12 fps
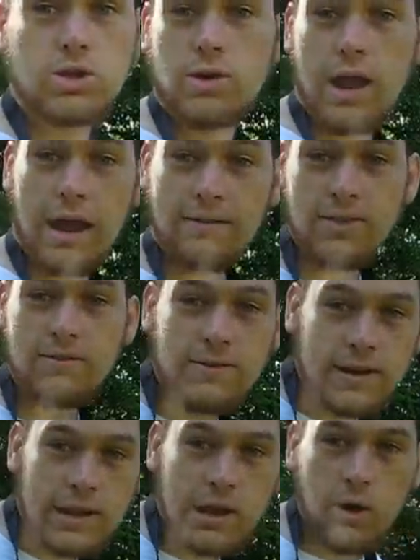you have the
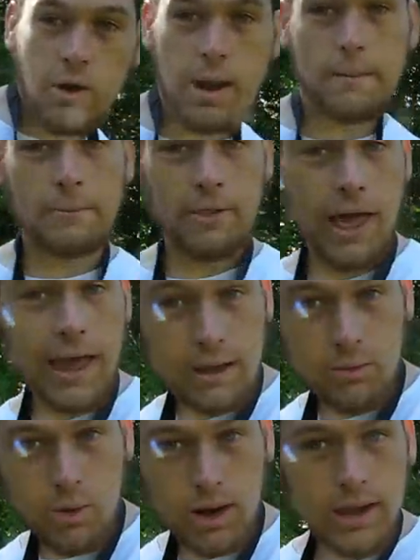video in
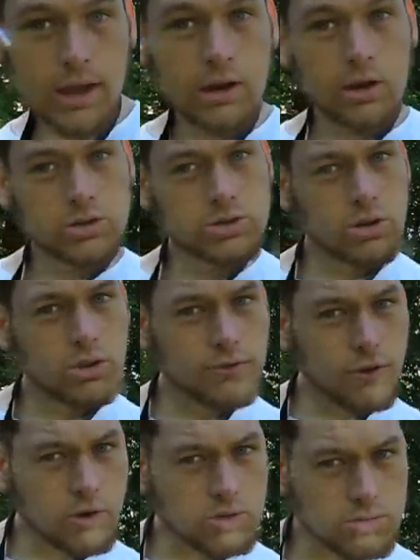black and white, and also on the
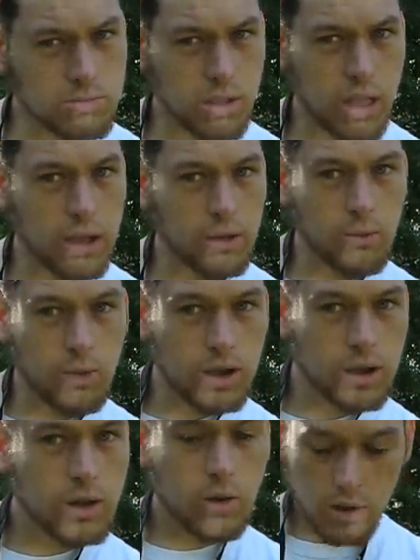photos in black and white.
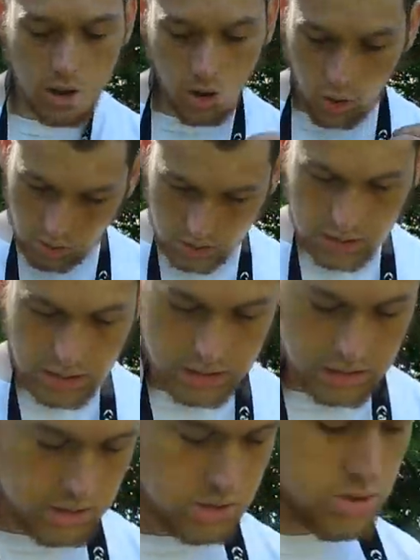Only
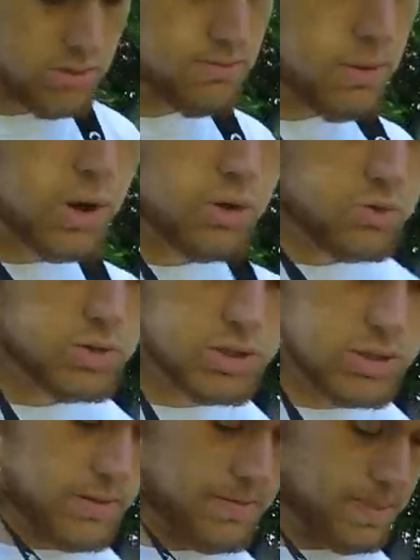in the certain
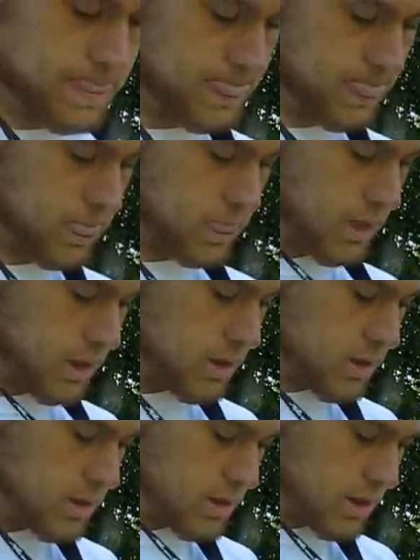modes.
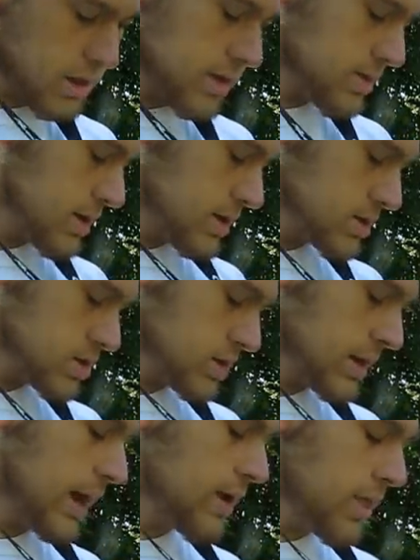And then to
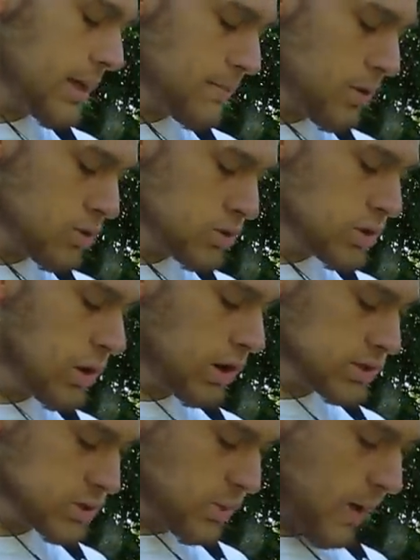get out of that mode, you
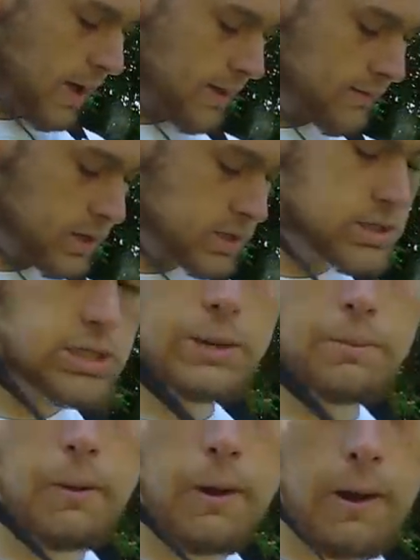also have a
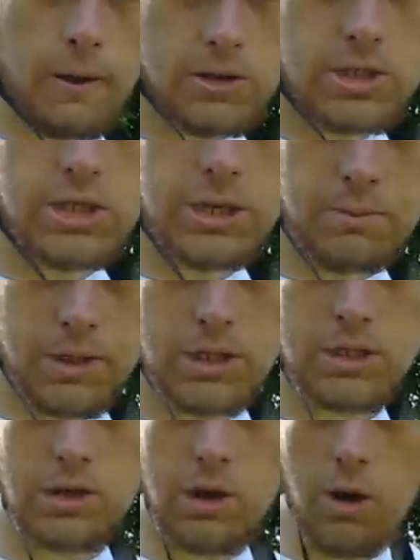
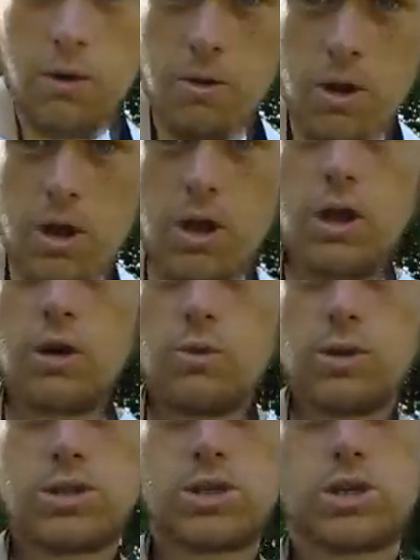CP2,
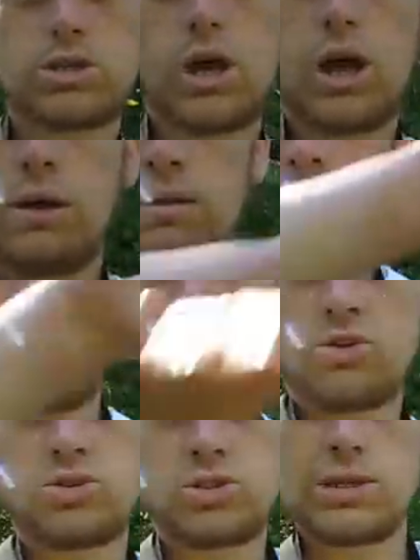which is
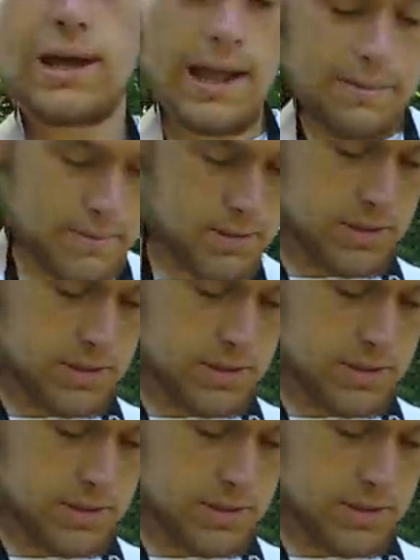another type of